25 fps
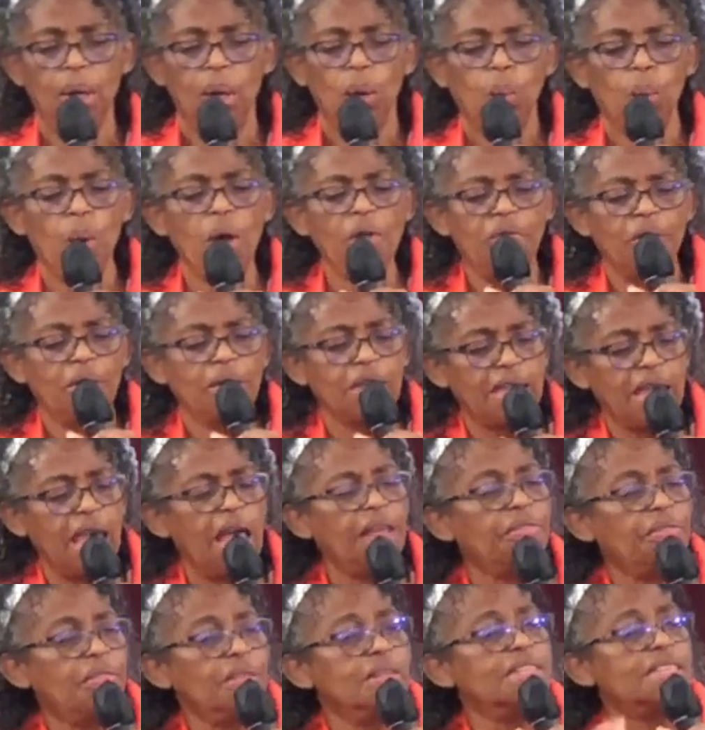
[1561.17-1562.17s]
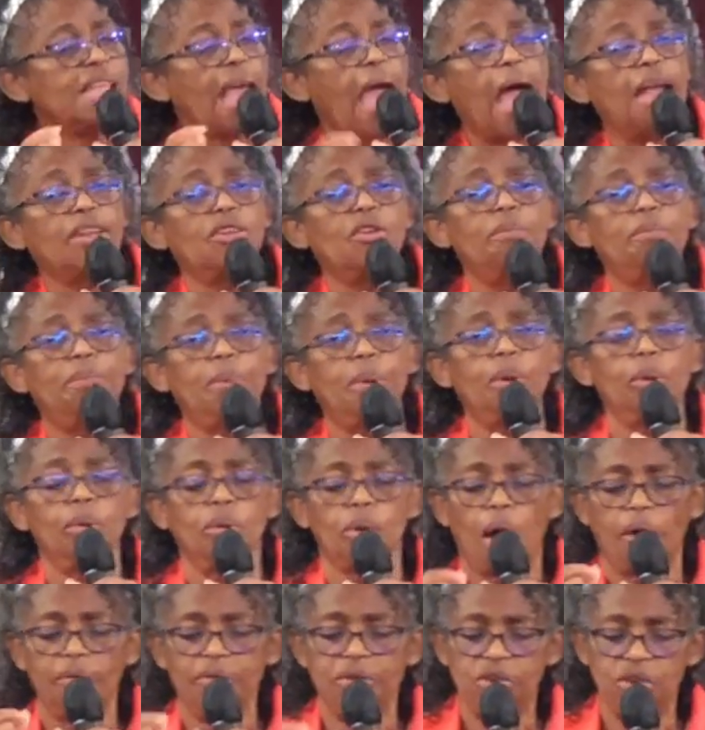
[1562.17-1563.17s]
we forget this
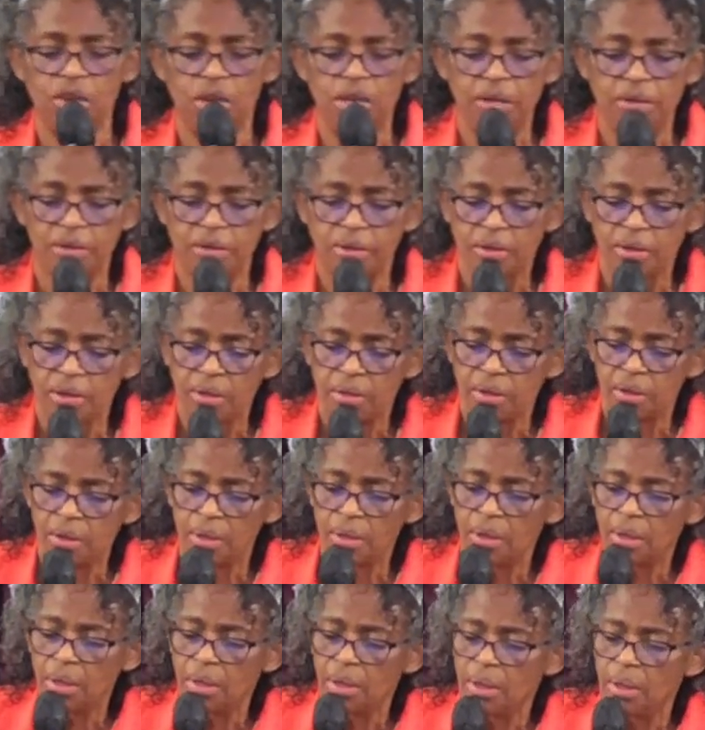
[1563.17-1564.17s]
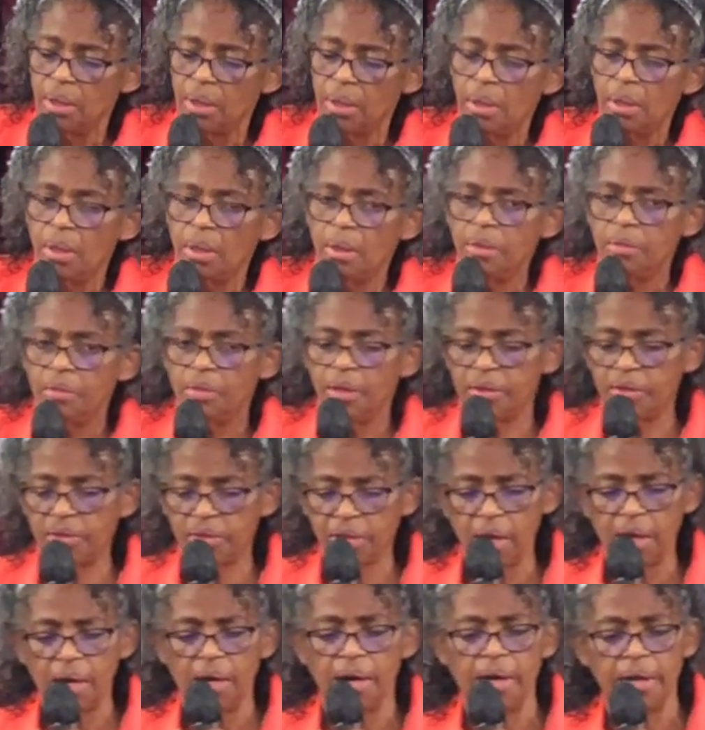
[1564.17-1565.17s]
attribute of Jesus, the
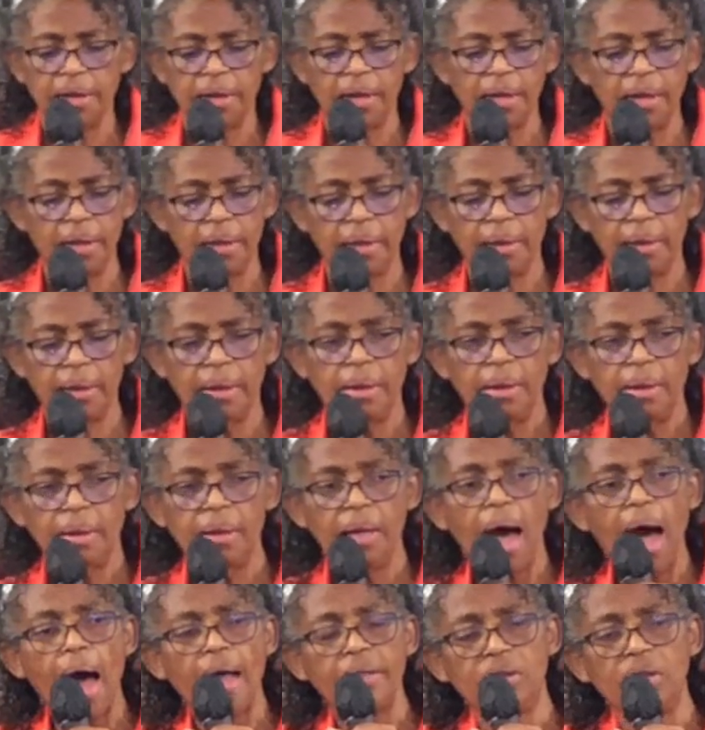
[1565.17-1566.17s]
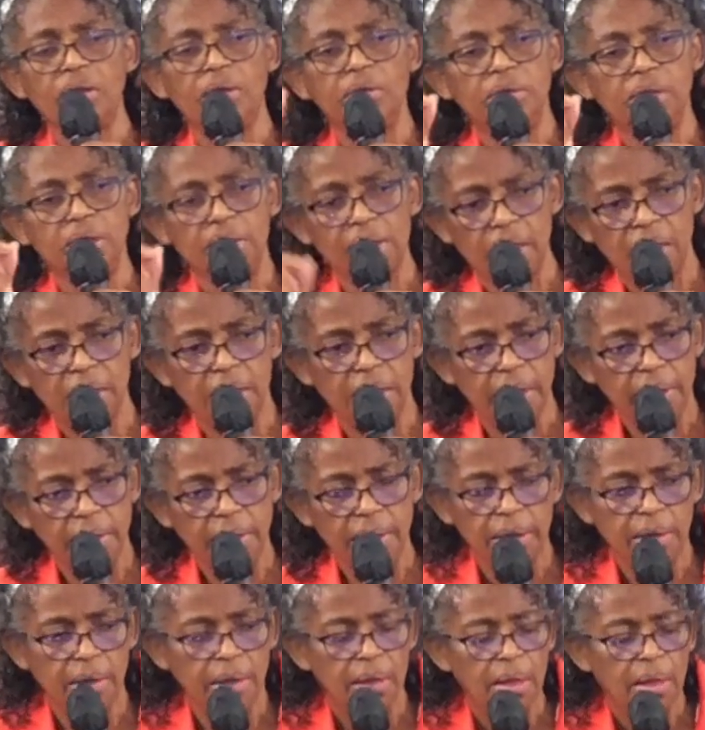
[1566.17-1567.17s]
Son, God the
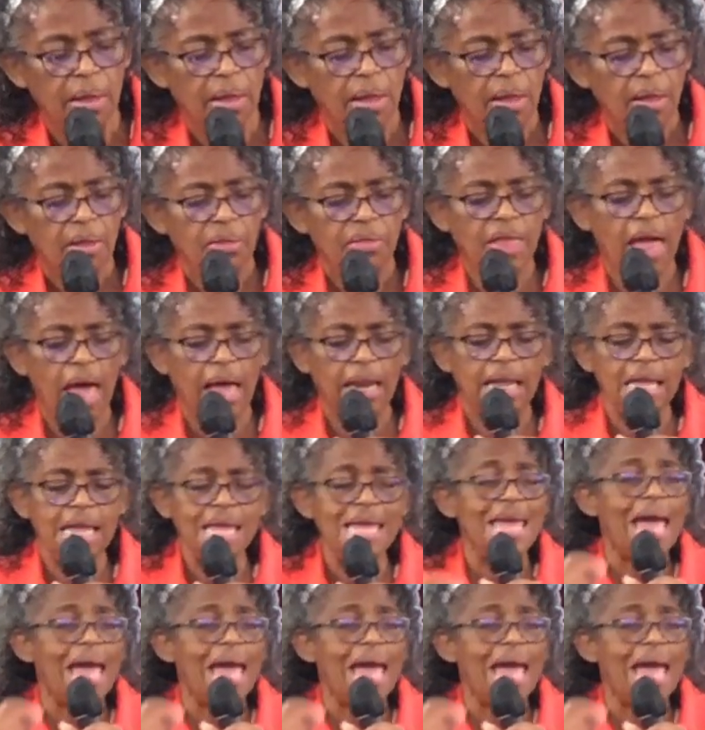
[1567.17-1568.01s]
Son, that he